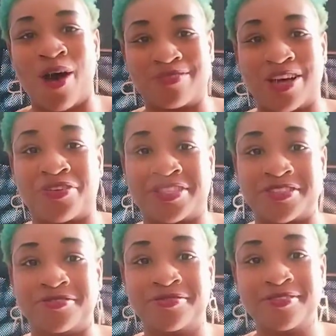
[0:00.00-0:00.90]
who I'm talking
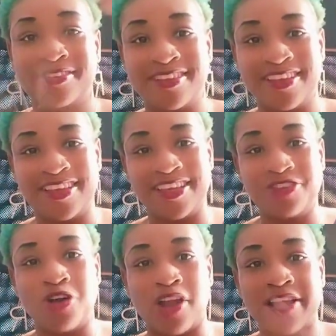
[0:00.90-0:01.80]
to.
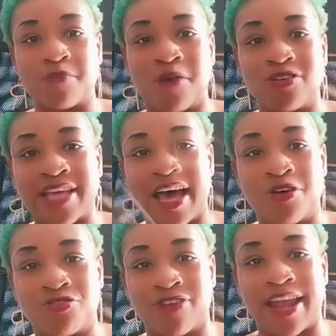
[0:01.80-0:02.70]
You know, like the most high
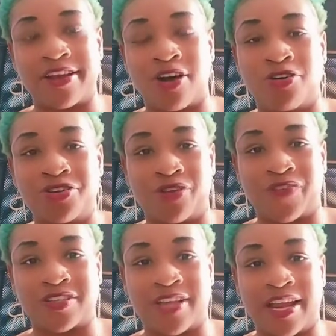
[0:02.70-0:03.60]
who created the whole
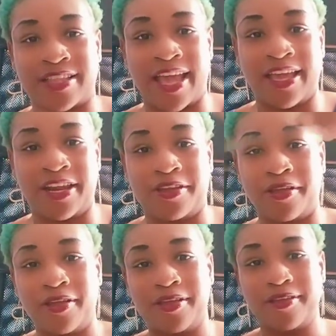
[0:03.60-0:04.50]
universe and everything in it.